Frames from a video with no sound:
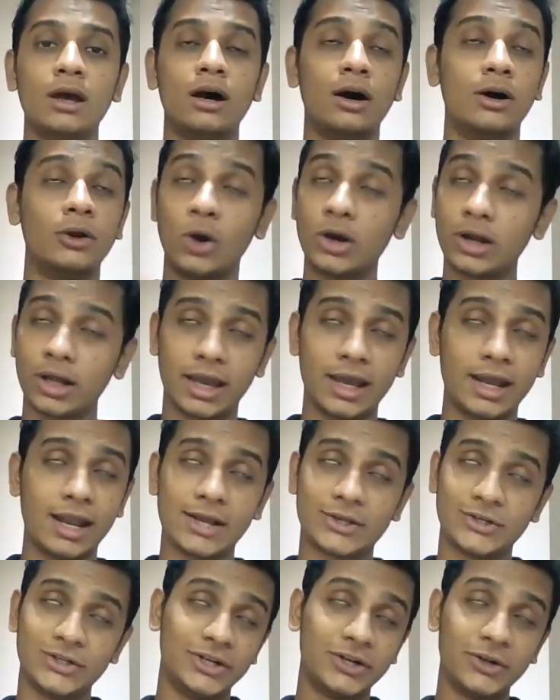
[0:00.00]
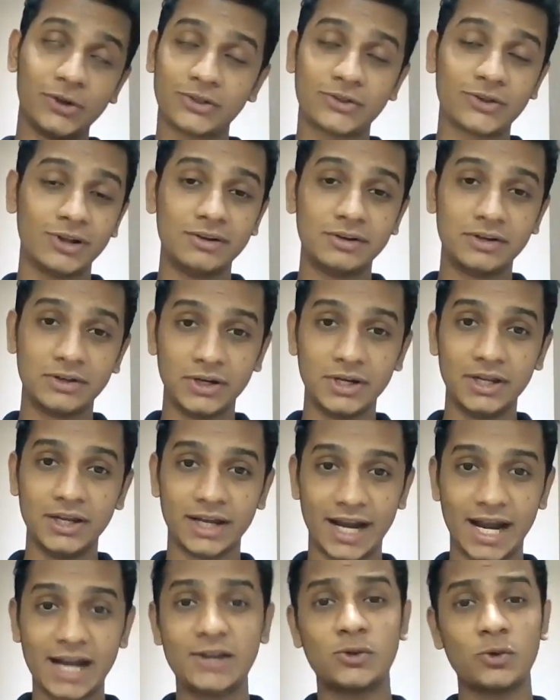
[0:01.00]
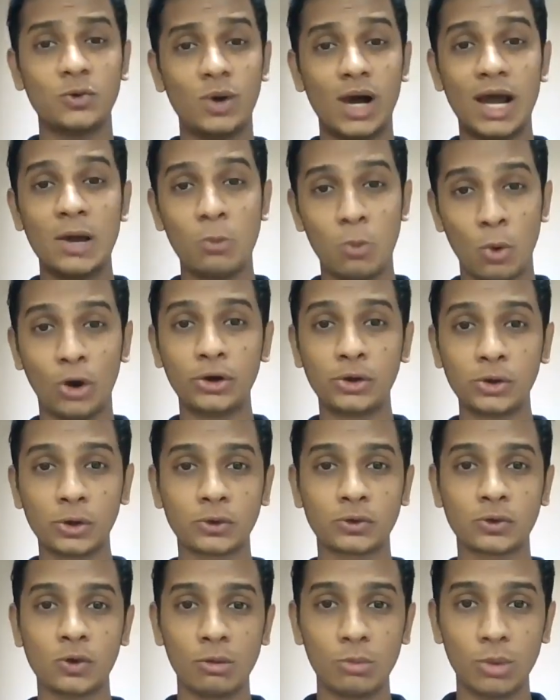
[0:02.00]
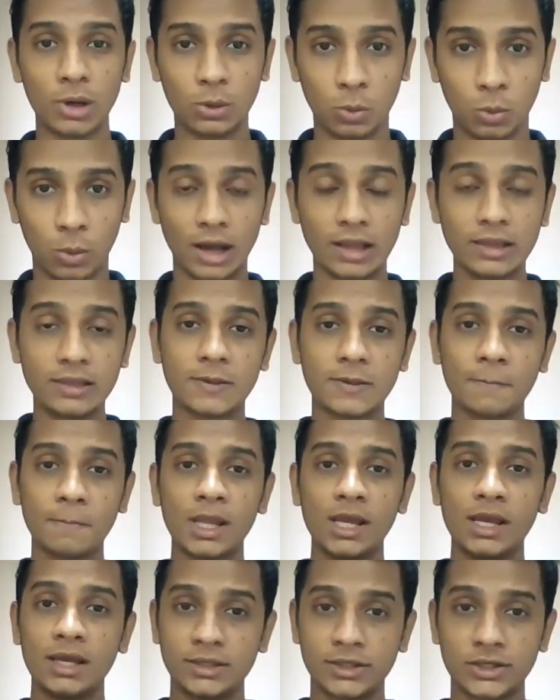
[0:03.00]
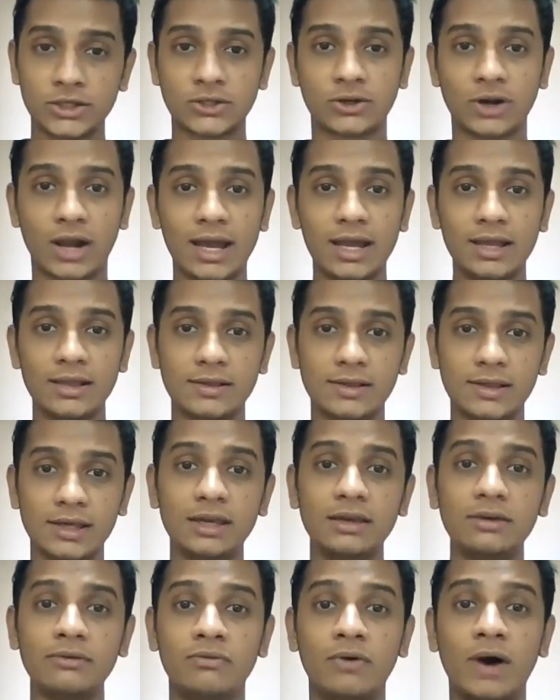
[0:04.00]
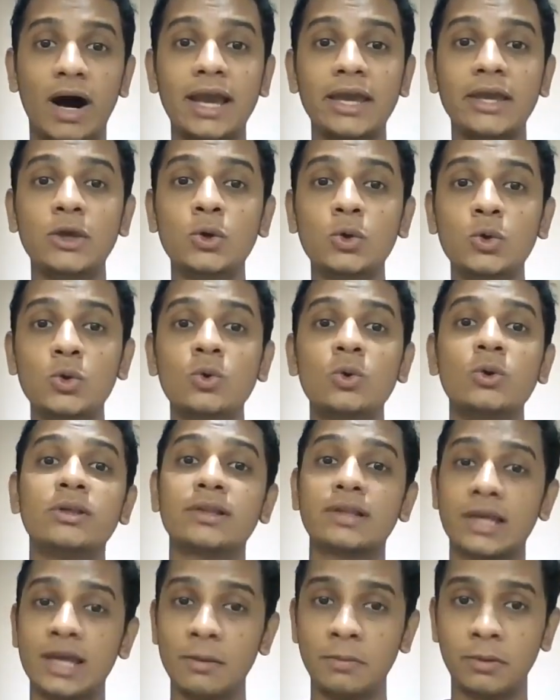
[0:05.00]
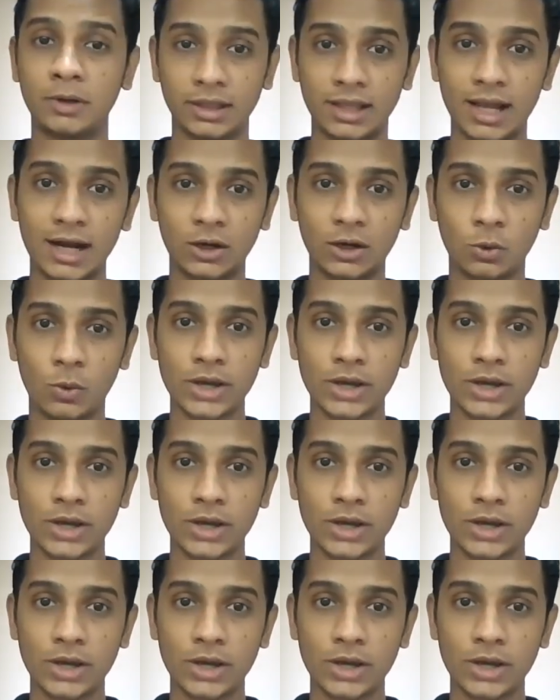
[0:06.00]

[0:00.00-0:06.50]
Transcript: or not again, actually, not solve it earlier, right? So I want you to solve it once. Just try and see why you skipped that